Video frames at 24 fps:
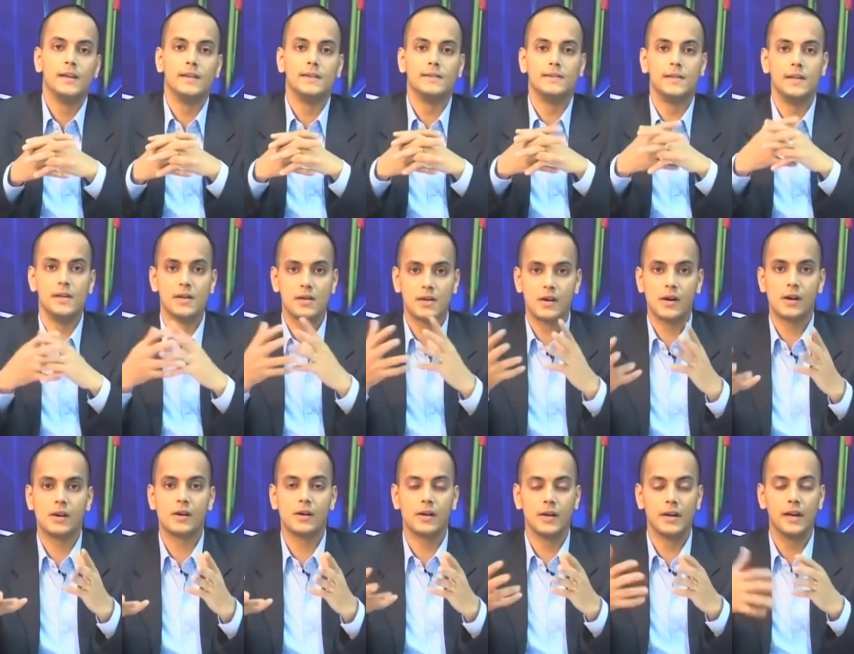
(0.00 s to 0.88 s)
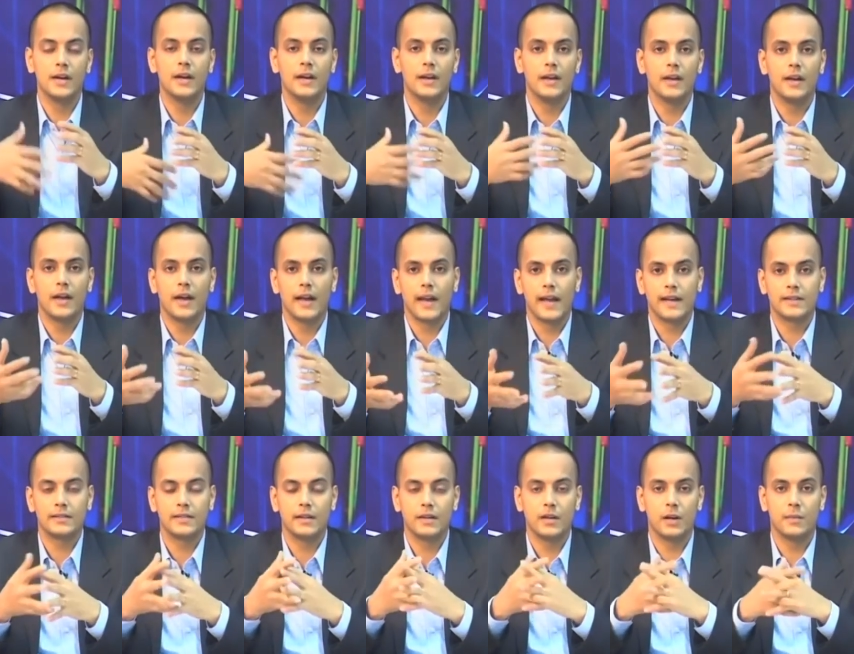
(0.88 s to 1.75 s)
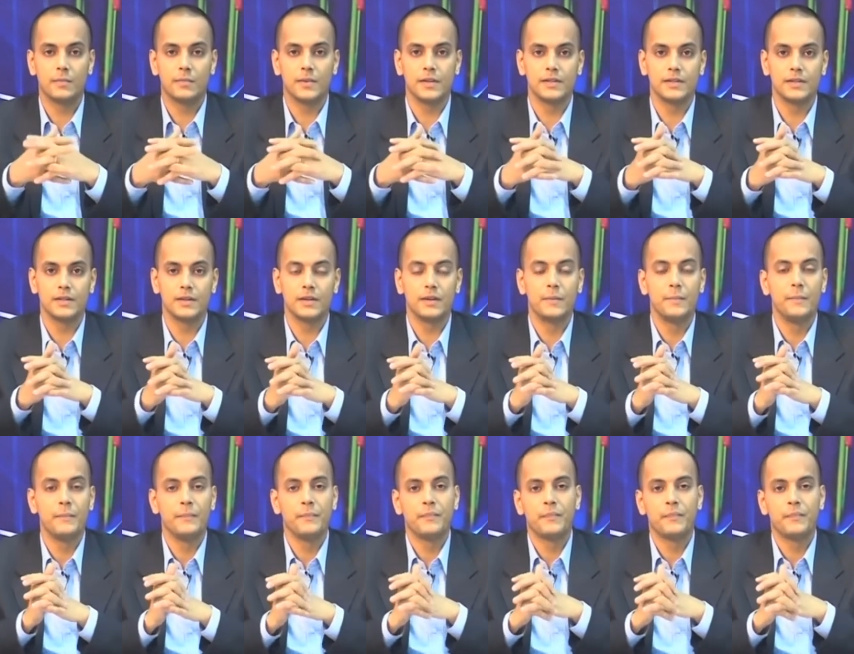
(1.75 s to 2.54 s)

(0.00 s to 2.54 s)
is incurred in an axial compressor